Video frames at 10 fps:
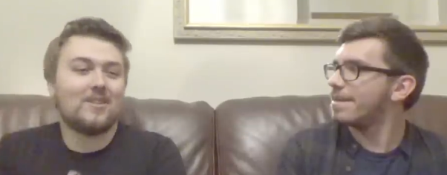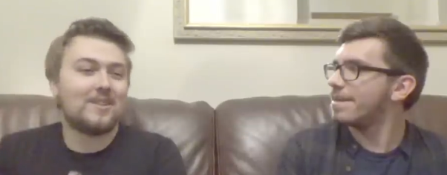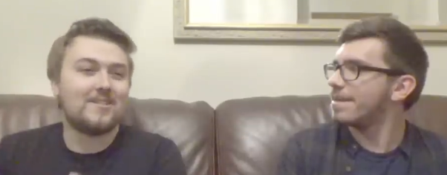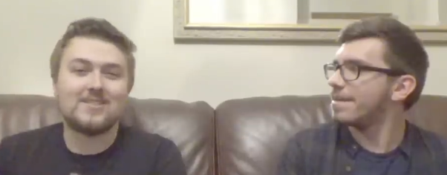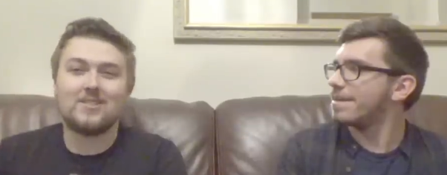Speaker 1: like
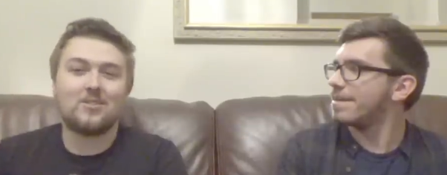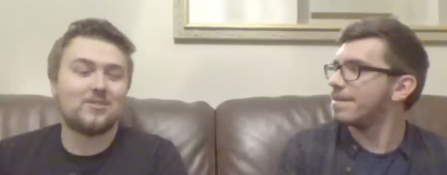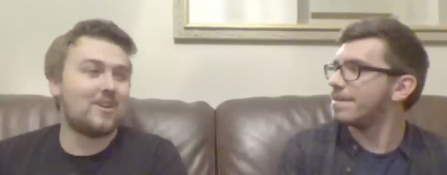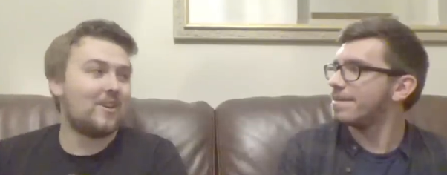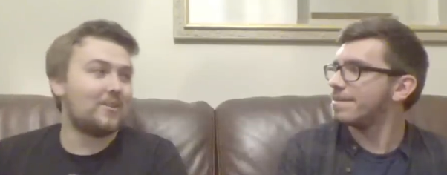she's not got
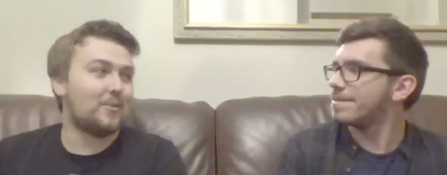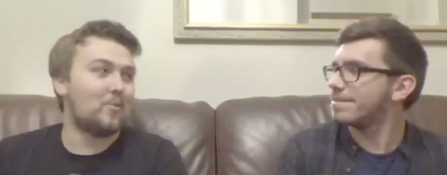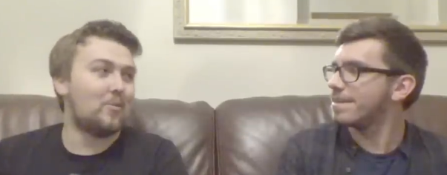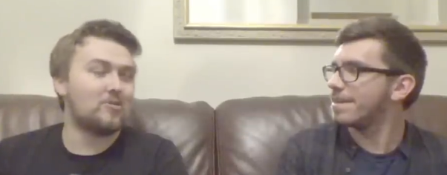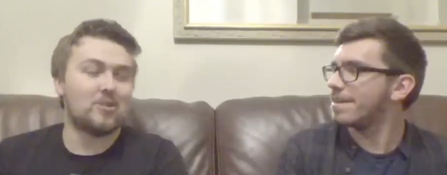TARDIS with
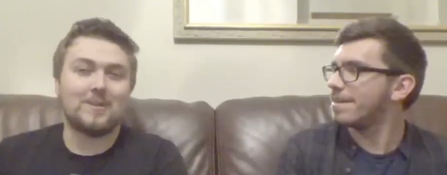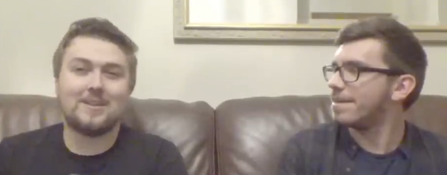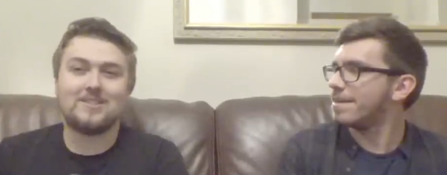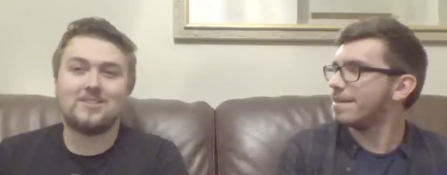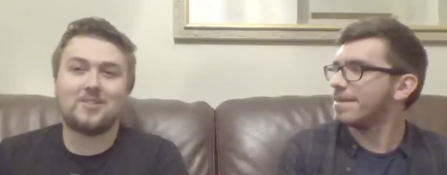a Yeah. wardrobe in
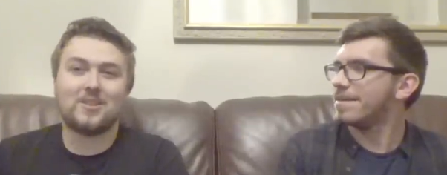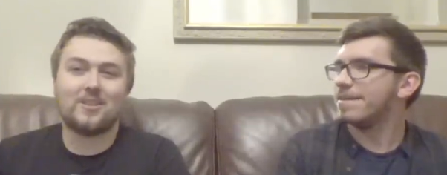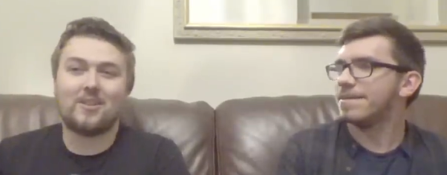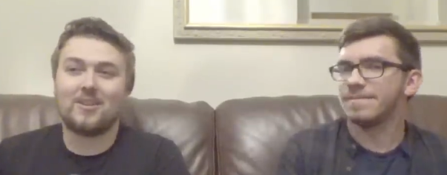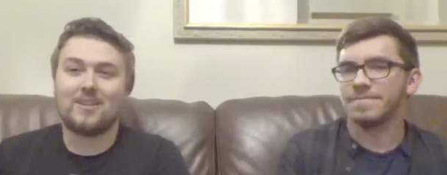it. She's not gonna
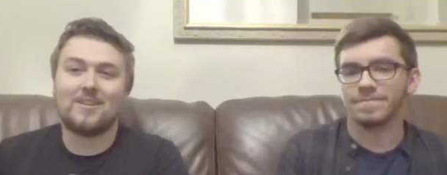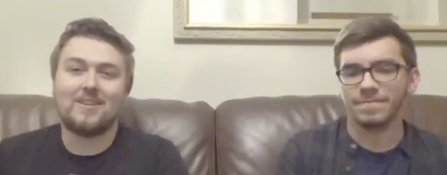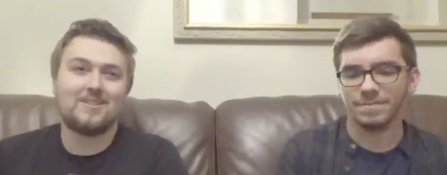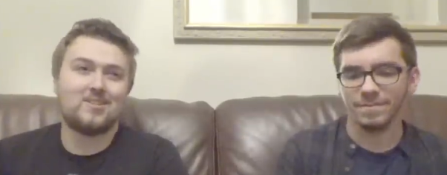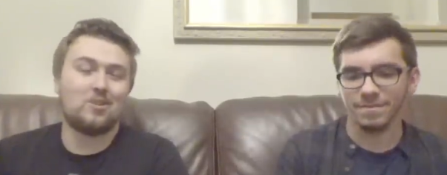go like
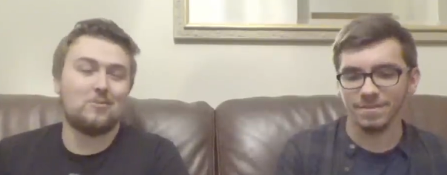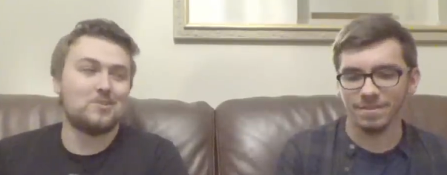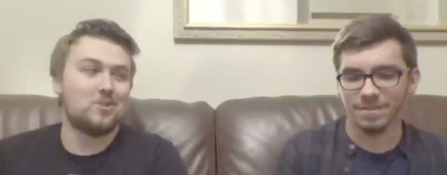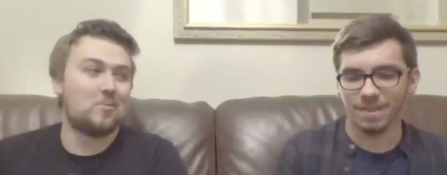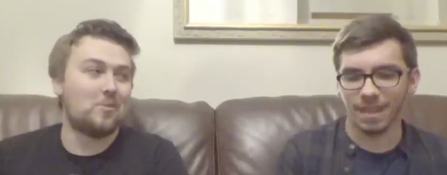Top
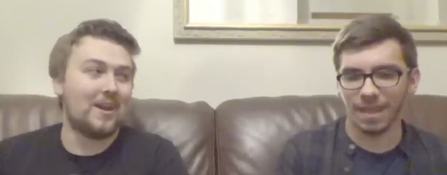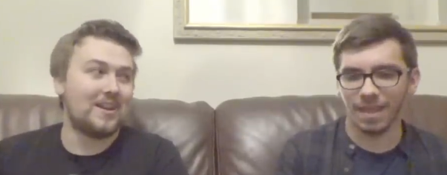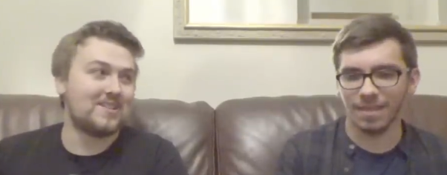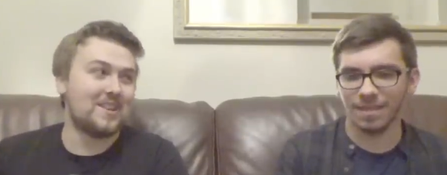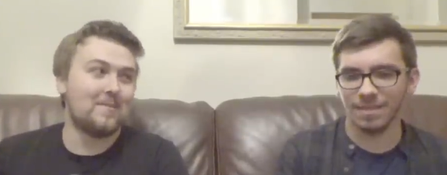Shop or
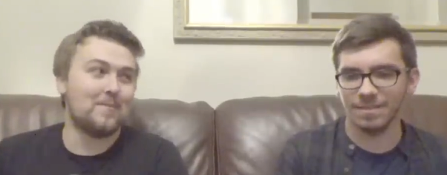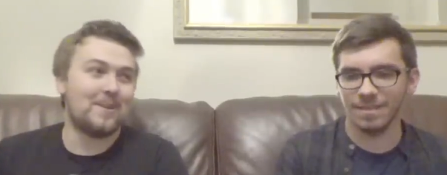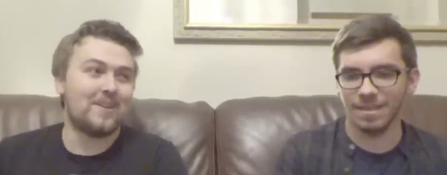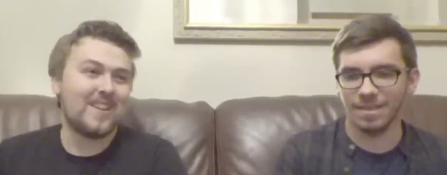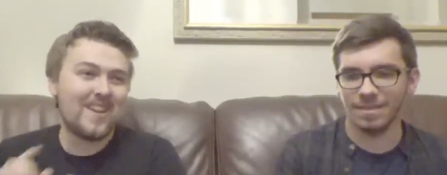H and M and be
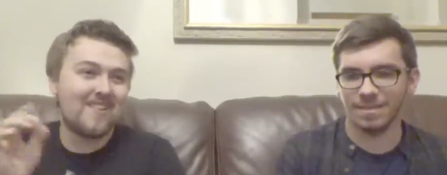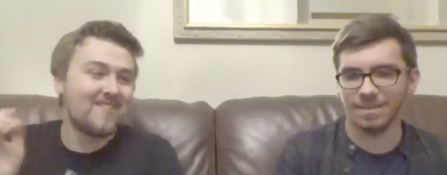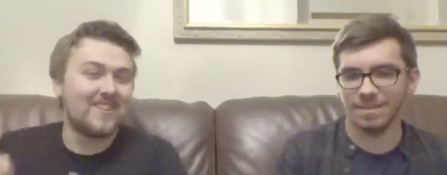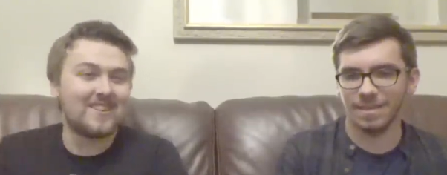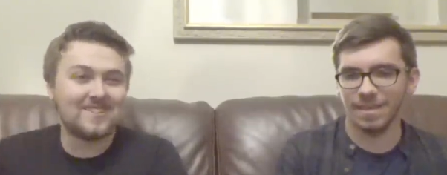like Yeah. all
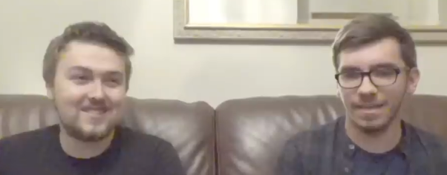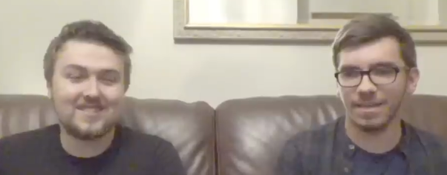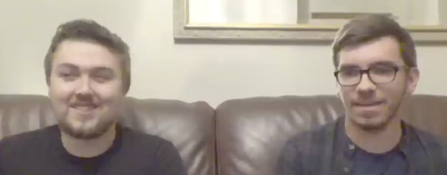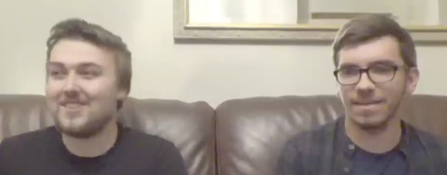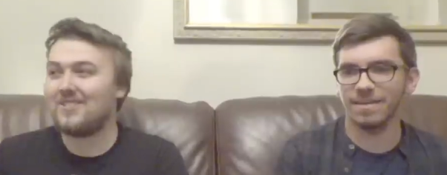right. gonna
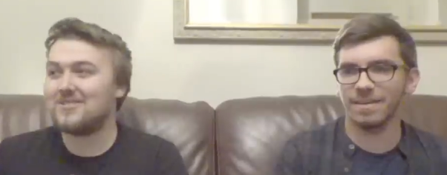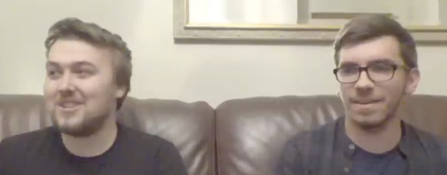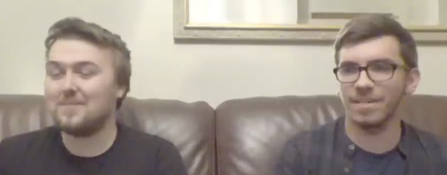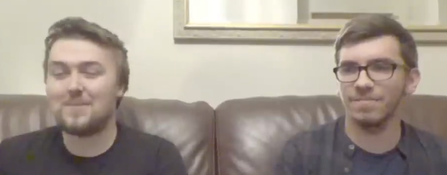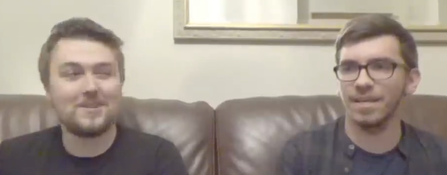it, go it cheap.
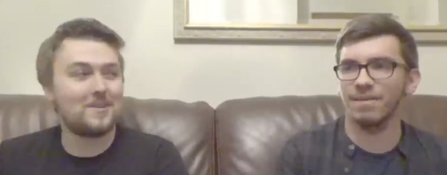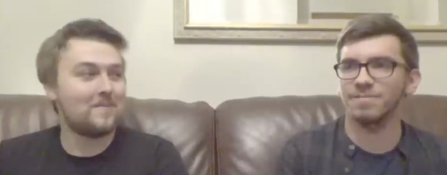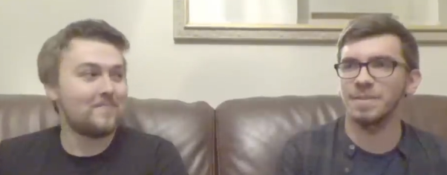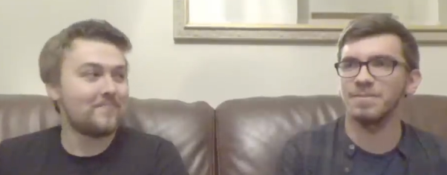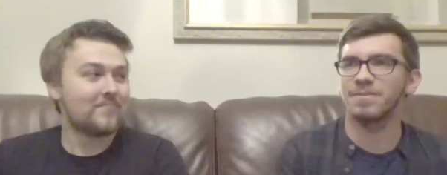kind of
Speaker 2: allows
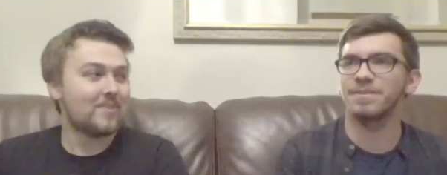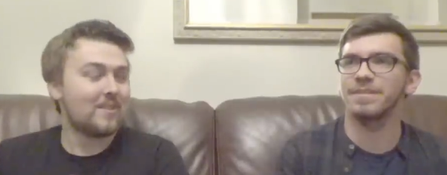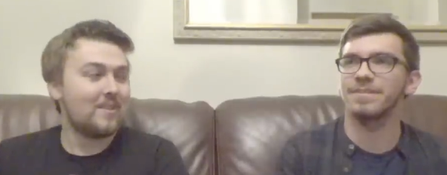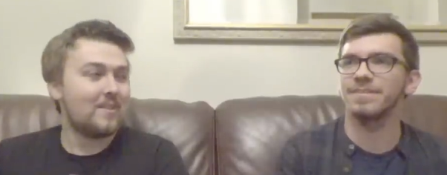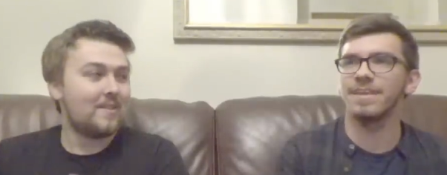people to
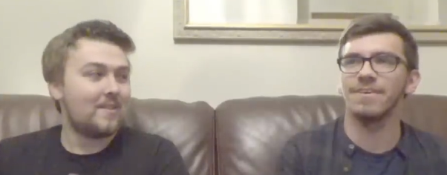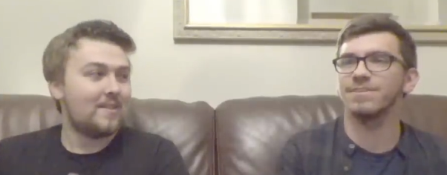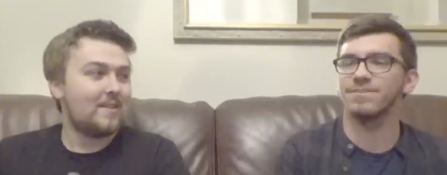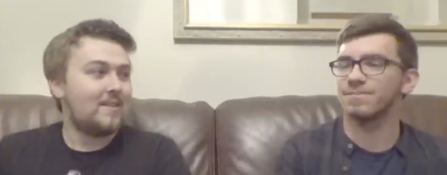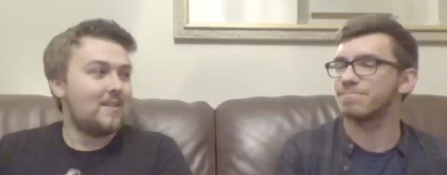think, yeah, I
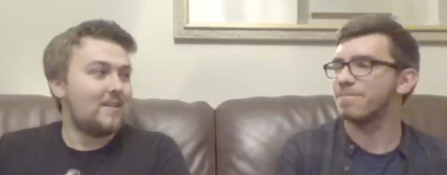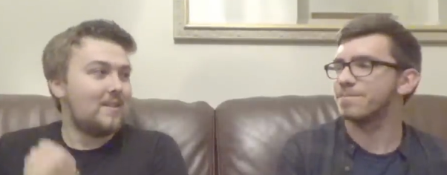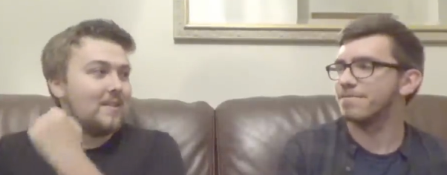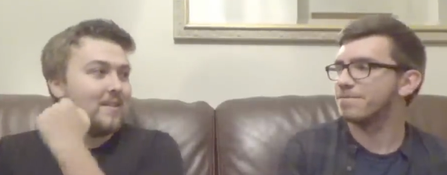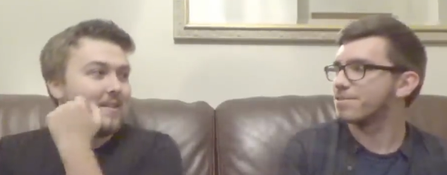could just pop
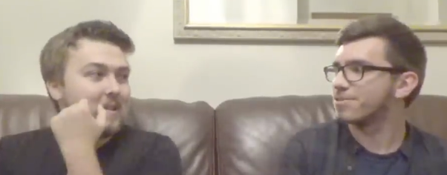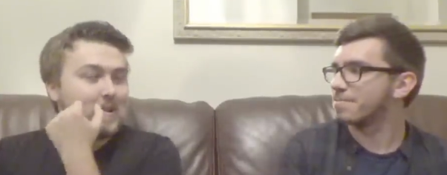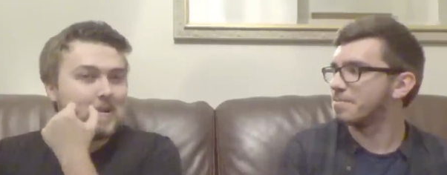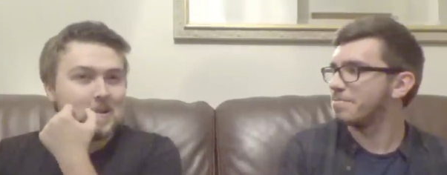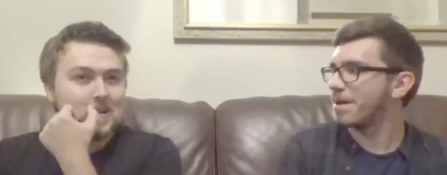down to the
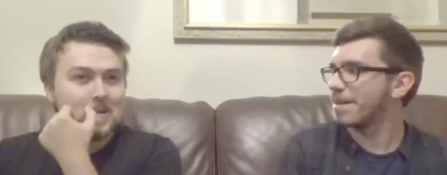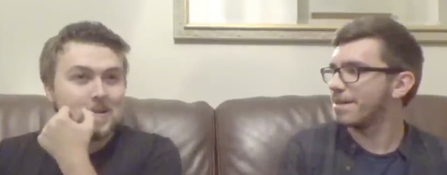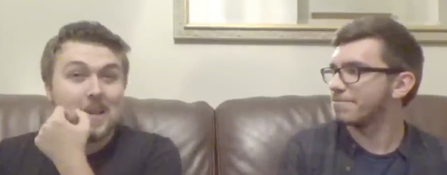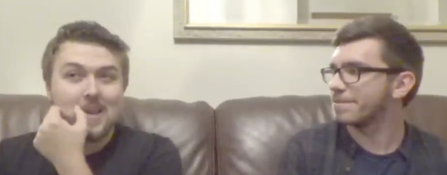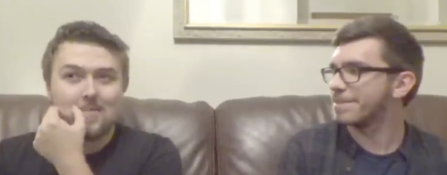shop and buy that
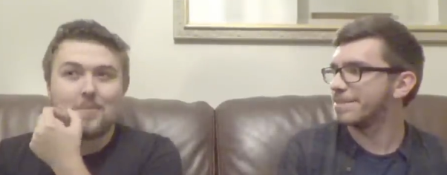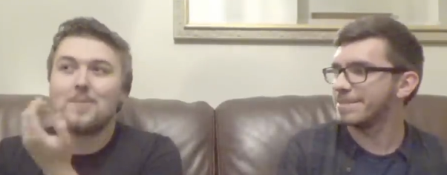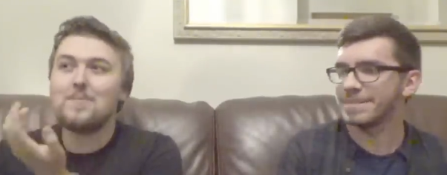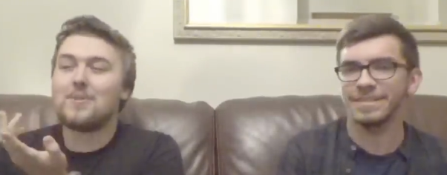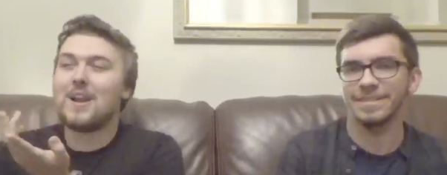outfit. yeah,
Speaker 1: but
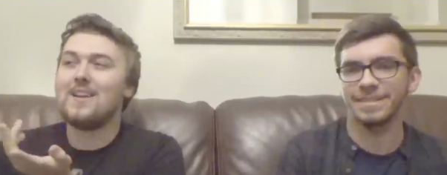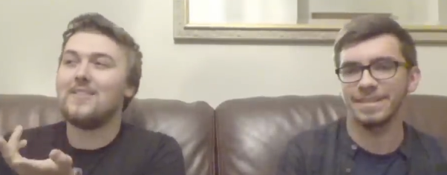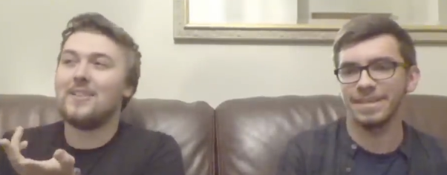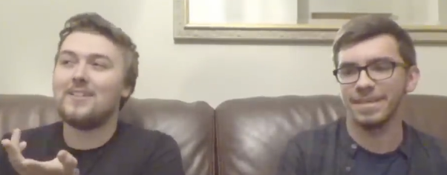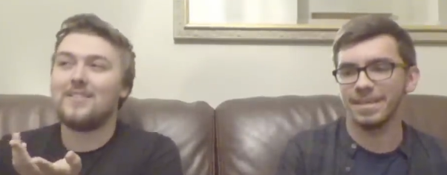people
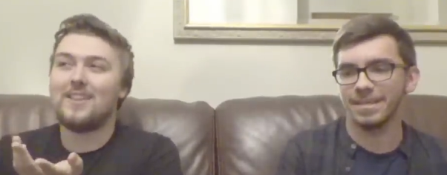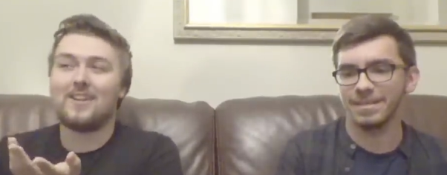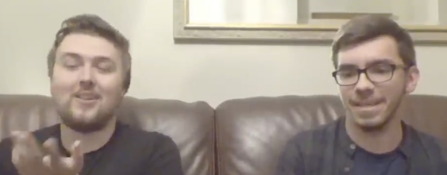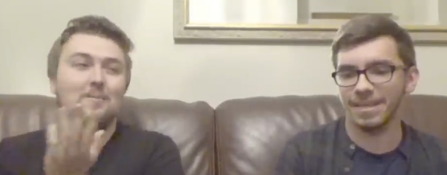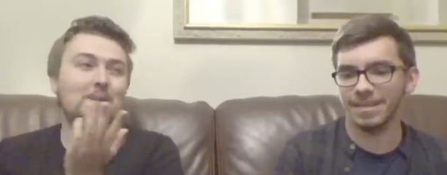can. That's the thing.
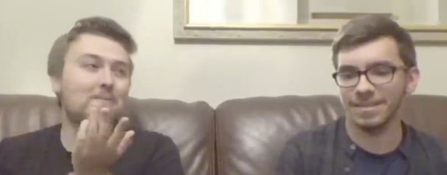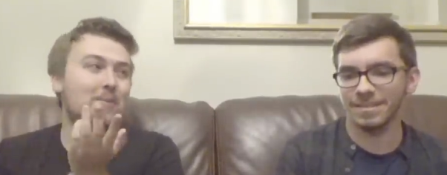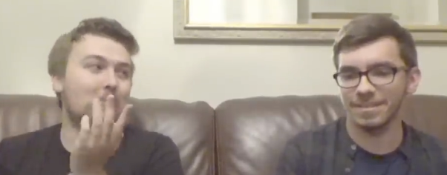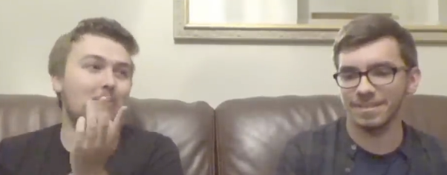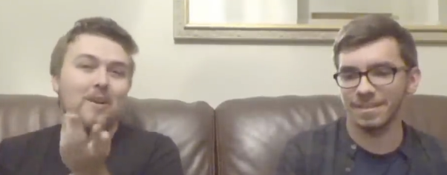A lot of
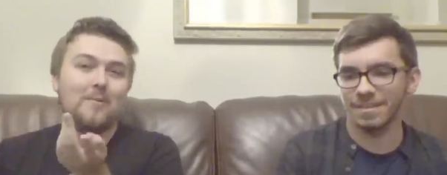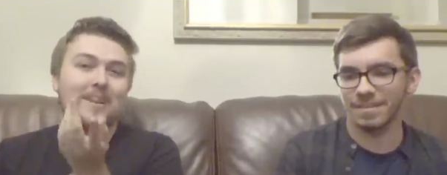people
Speaker 2: come,